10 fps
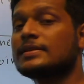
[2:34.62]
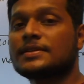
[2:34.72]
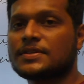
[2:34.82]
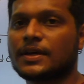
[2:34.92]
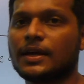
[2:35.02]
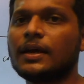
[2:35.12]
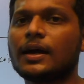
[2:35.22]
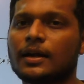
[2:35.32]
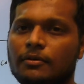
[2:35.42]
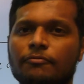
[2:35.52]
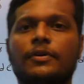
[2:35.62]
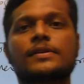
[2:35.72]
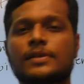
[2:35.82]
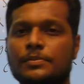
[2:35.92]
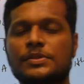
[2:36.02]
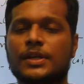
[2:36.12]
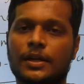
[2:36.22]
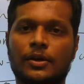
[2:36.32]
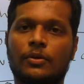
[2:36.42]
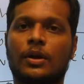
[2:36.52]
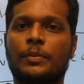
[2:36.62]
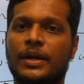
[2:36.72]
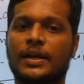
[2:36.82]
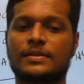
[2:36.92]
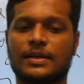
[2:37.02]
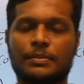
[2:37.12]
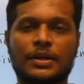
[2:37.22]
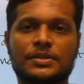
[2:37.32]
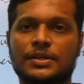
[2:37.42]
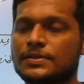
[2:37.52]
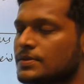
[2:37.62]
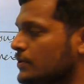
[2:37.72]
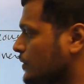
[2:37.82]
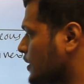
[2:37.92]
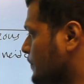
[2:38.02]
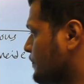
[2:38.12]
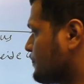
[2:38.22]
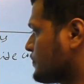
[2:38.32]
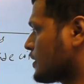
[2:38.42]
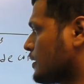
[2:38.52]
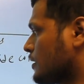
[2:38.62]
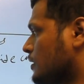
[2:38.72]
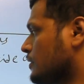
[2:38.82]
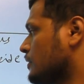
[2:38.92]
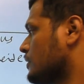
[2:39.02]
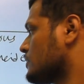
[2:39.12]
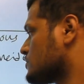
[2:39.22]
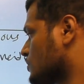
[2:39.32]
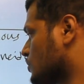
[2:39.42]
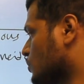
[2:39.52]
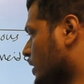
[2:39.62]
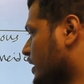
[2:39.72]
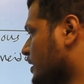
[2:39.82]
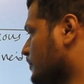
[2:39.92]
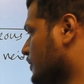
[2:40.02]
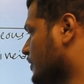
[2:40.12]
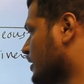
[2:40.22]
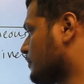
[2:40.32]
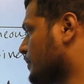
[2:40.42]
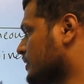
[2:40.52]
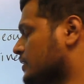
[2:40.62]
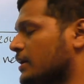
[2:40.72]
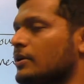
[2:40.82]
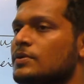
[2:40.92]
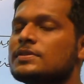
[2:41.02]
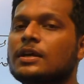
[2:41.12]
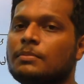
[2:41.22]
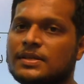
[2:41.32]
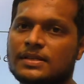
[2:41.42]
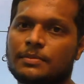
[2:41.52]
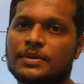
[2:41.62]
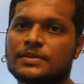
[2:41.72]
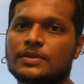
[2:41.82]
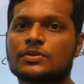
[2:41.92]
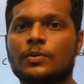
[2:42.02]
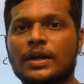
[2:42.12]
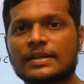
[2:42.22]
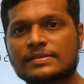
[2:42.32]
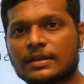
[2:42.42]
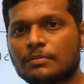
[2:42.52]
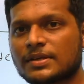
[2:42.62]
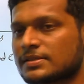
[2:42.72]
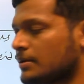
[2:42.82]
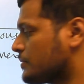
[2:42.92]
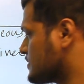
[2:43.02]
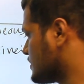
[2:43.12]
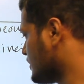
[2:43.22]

JE and for some state government examinations. Okay, so 280 divided by 3 into sigma CBC. So what is sigma CBC?